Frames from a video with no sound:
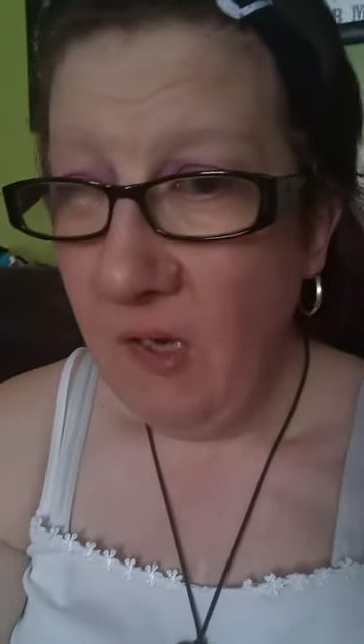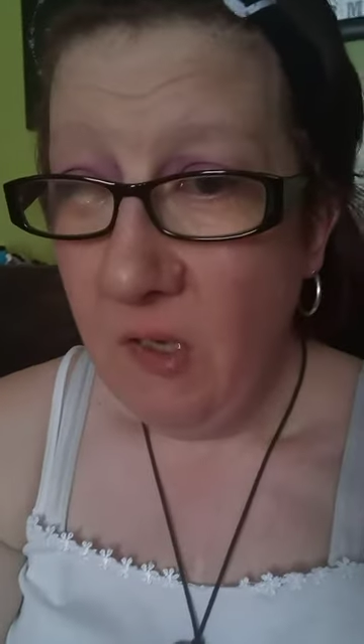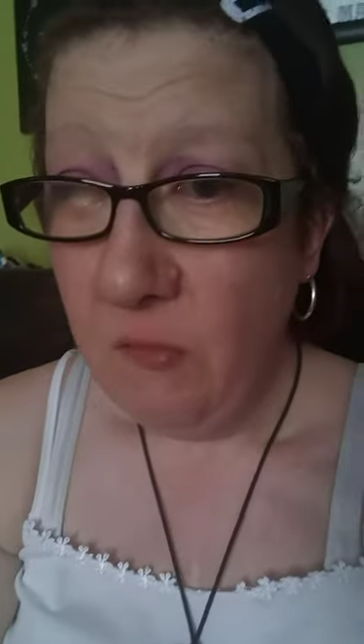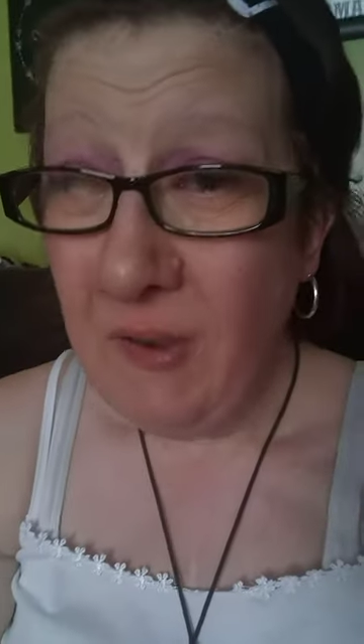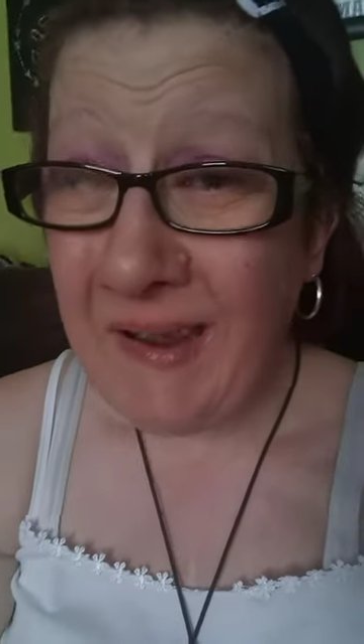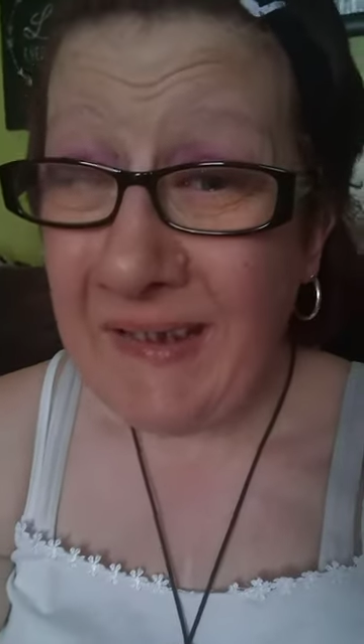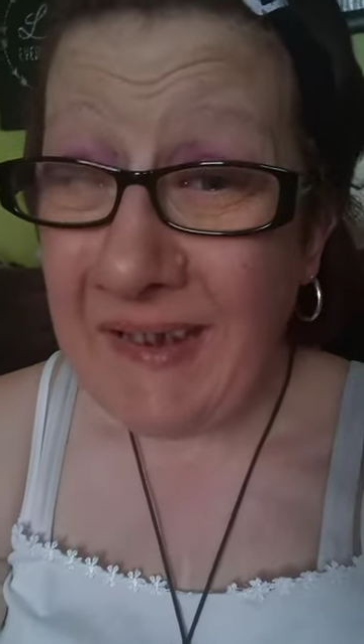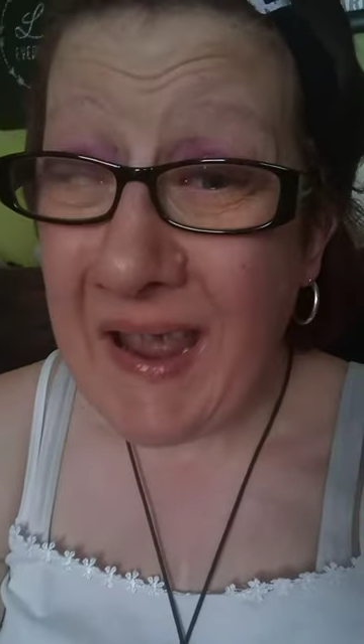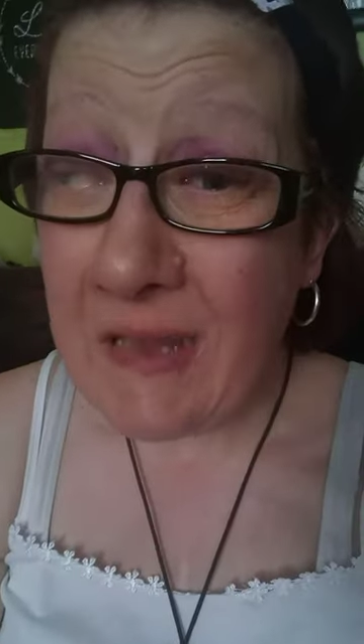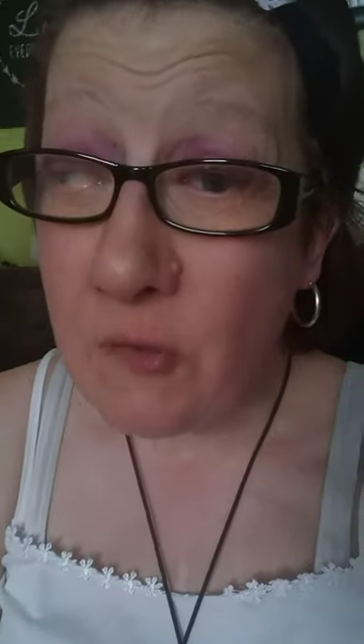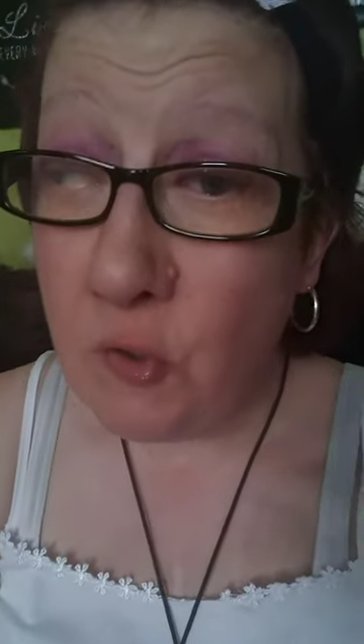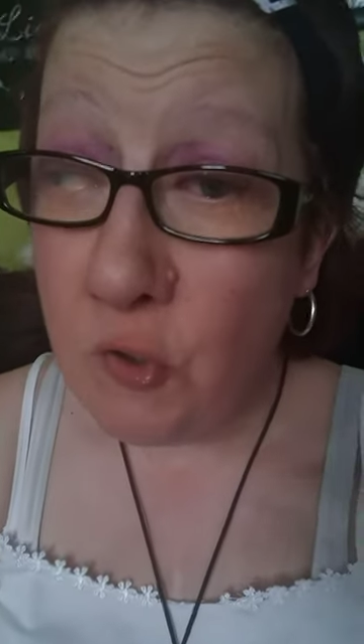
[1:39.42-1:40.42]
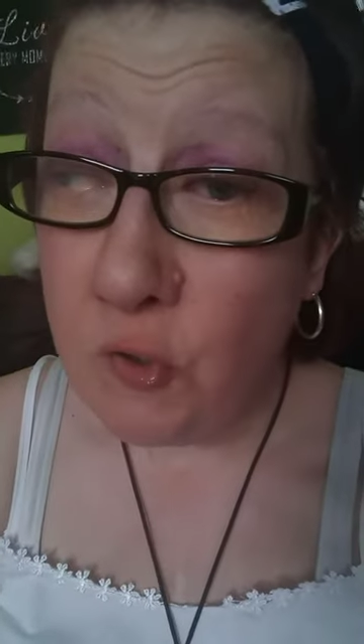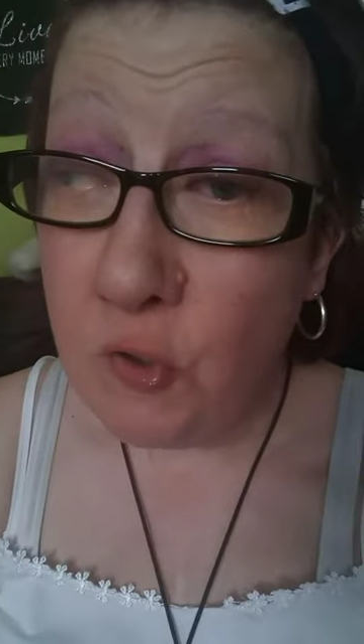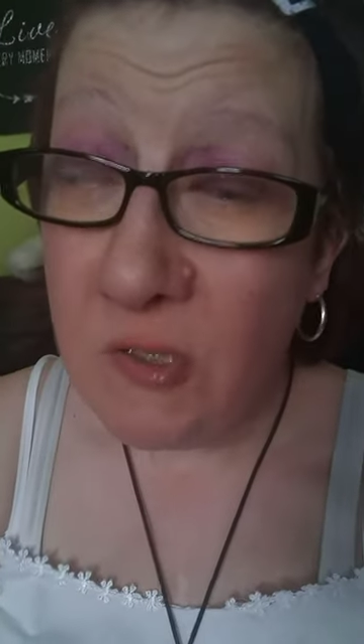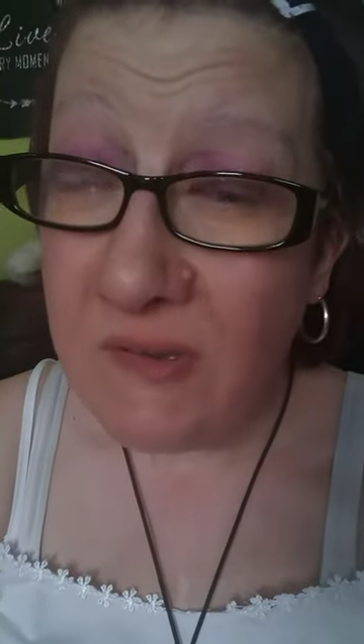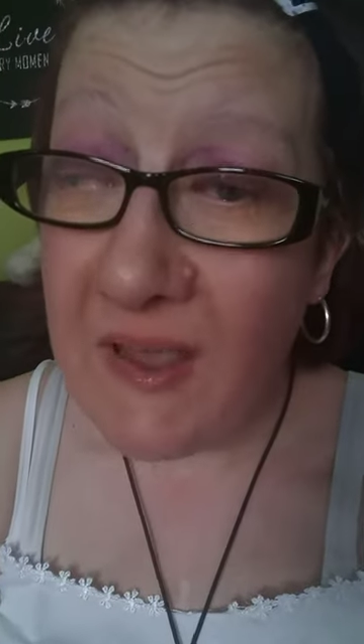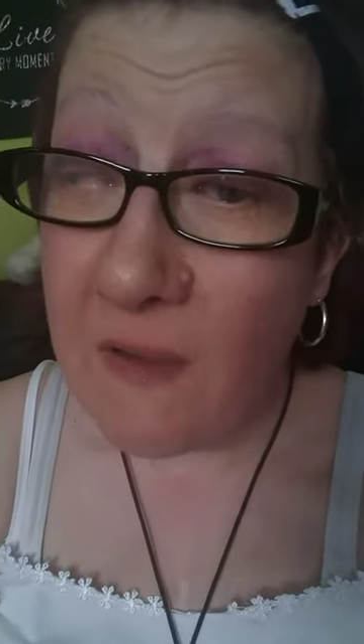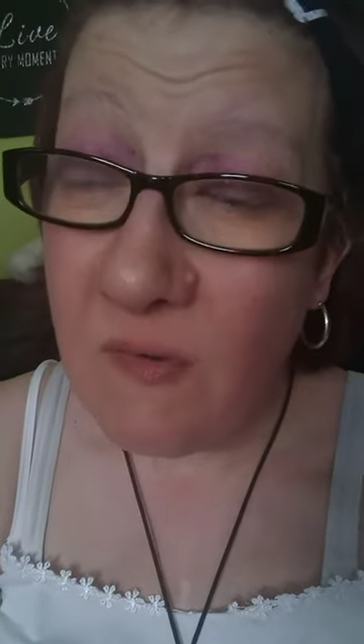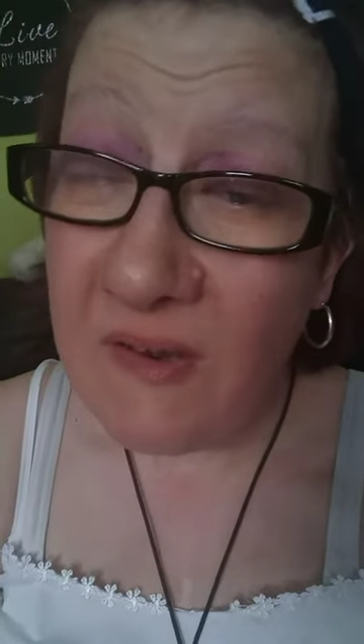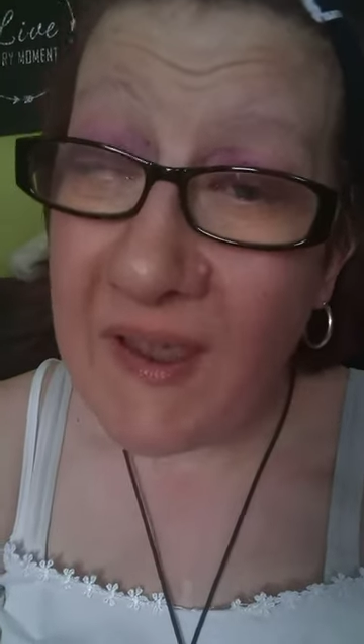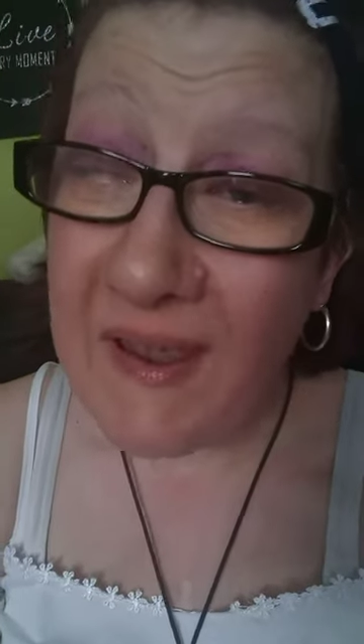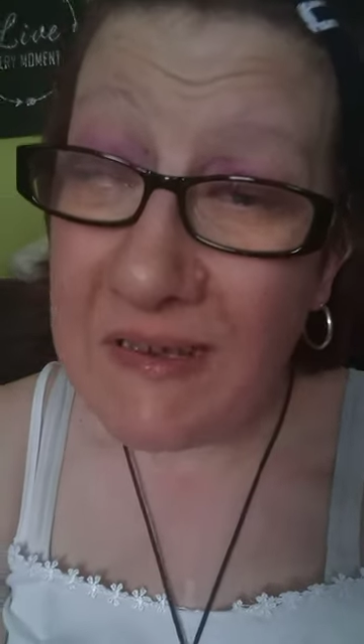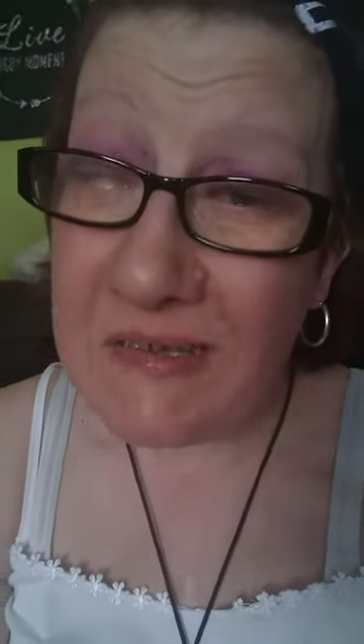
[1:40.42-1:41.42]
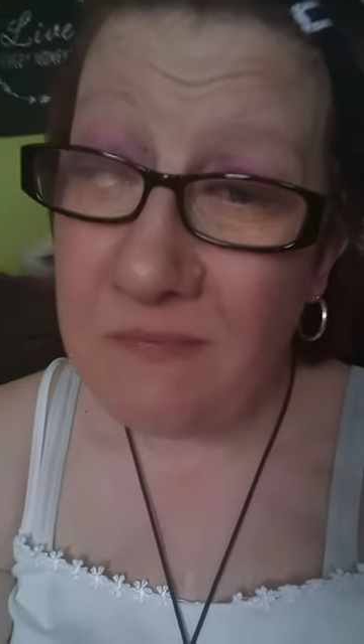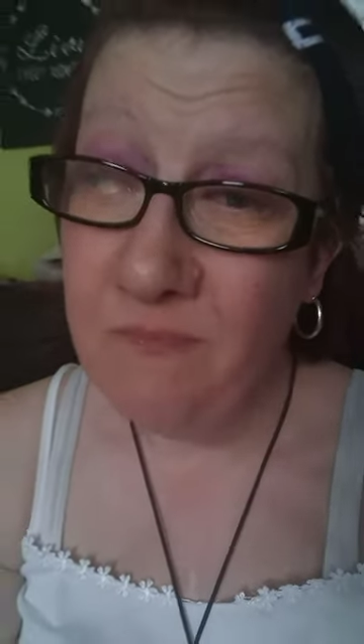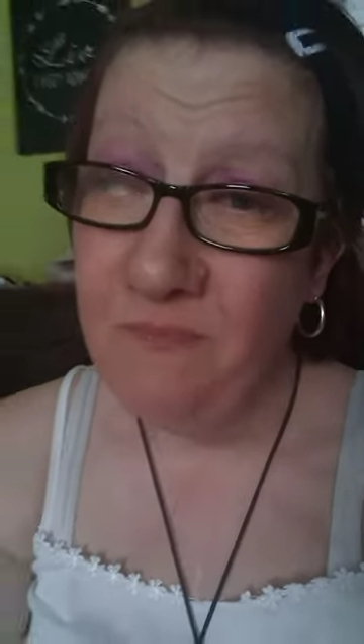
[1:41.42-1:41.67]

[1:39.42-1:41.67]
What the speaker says: Right, guys, gonna go down, guys.